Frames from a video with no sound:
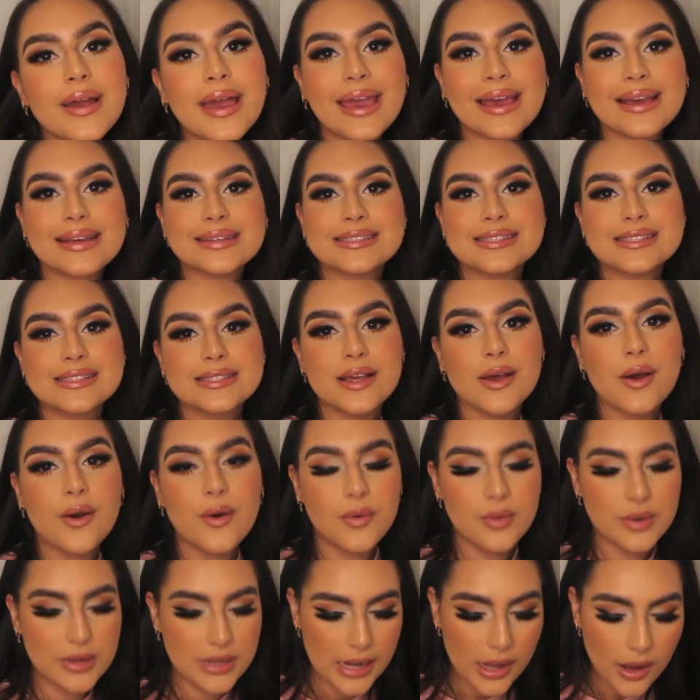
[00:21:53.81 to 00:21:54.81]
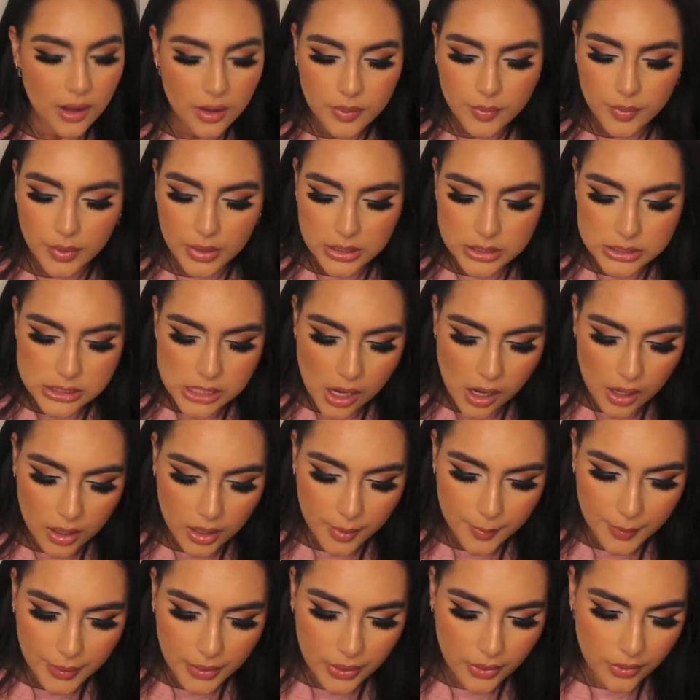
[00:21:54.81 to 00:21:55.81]
Okay, so now I want to
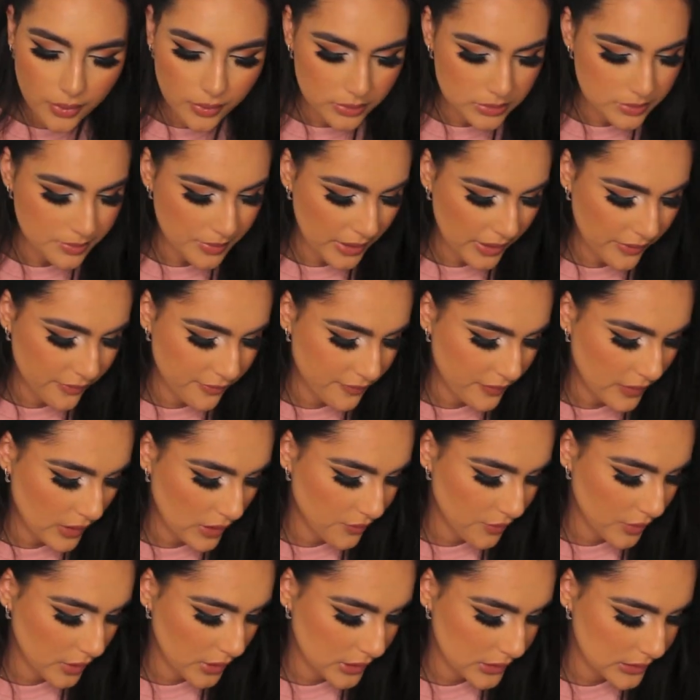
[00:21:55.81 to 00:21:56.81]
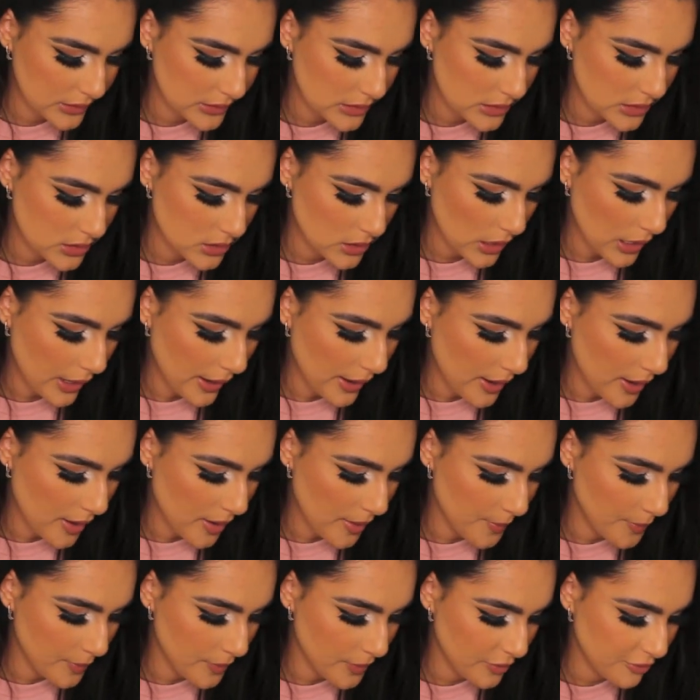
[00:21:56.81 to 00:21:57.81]
talk about my favorite
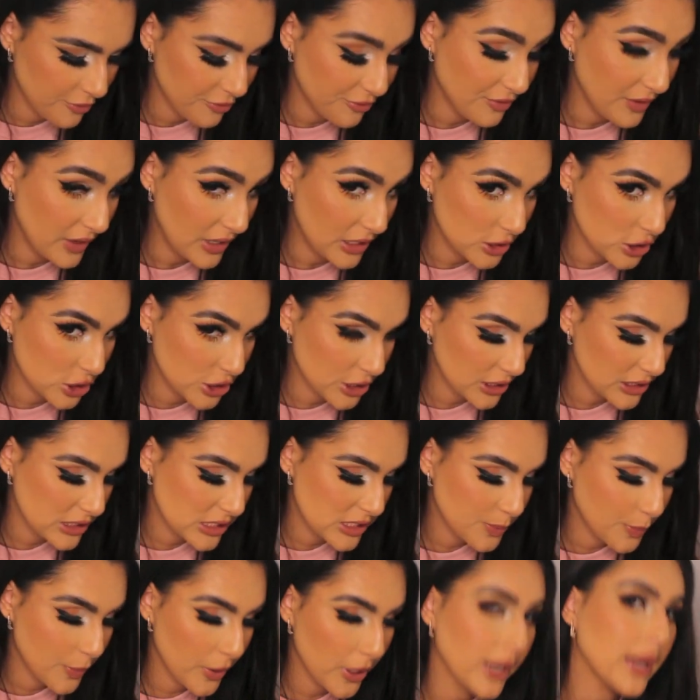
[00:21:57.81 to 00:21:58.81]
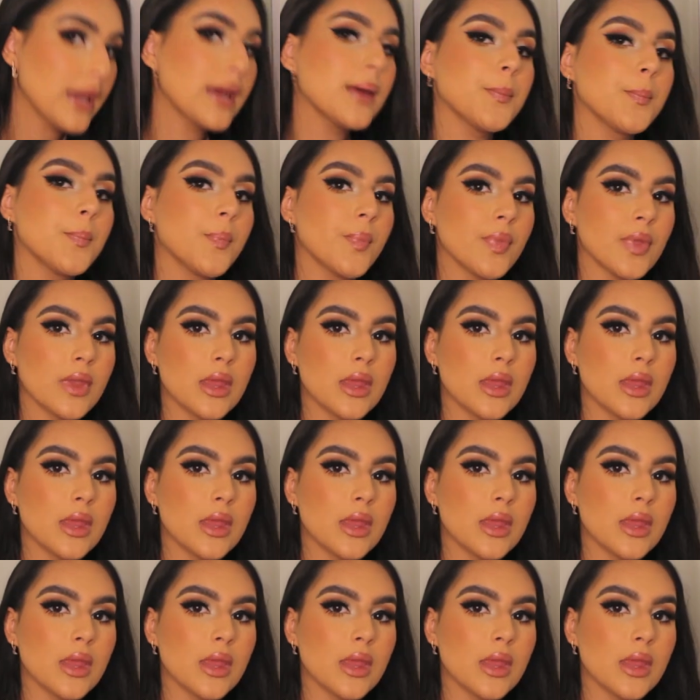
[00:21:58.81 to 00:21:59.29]
finishing spray.